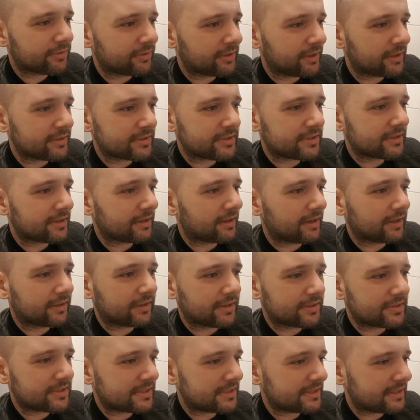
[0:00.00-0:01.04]
things like
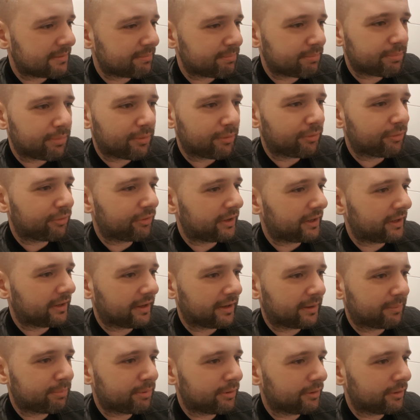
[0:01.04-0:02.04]
a simple thing like